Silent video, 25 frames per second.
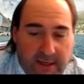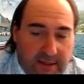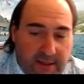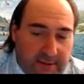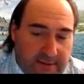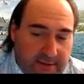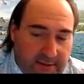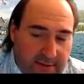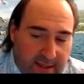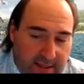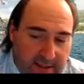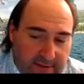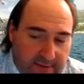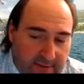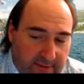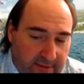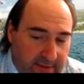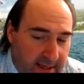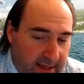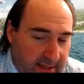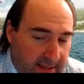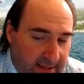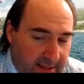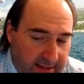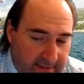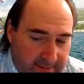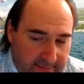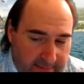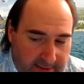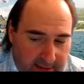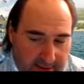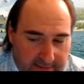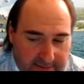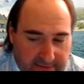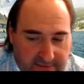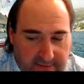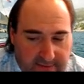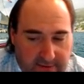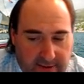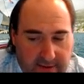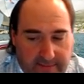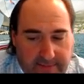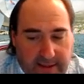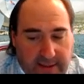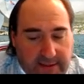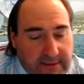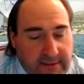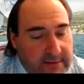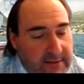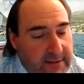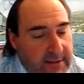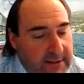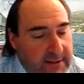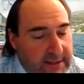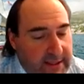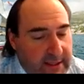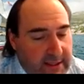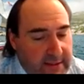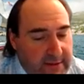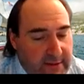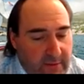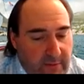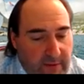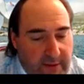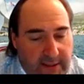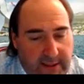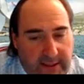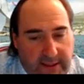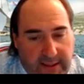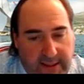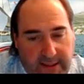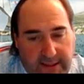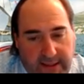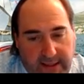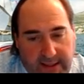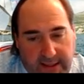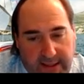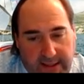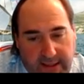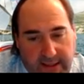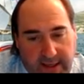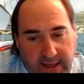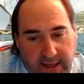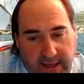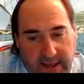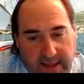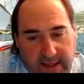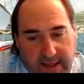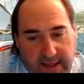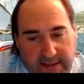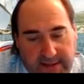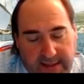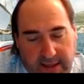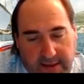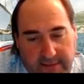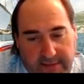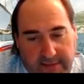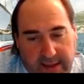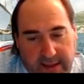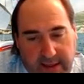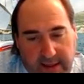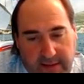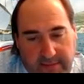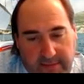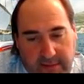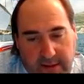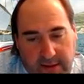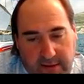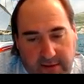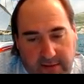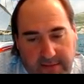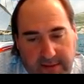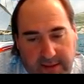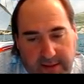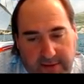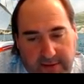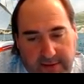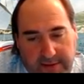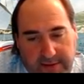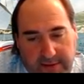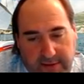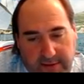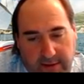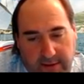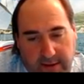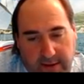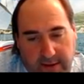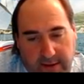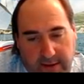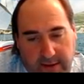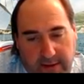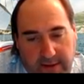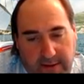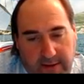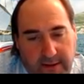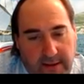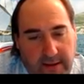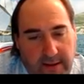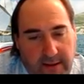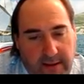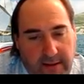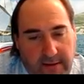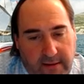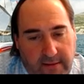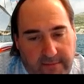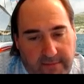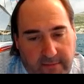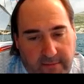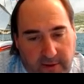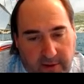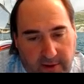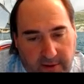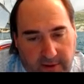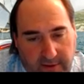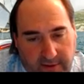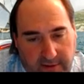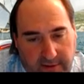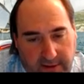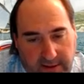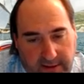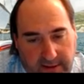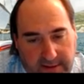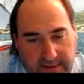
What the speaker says: So that's where that name comes from. Basically, you take the reading, and that's how many millimeters there are of mercury.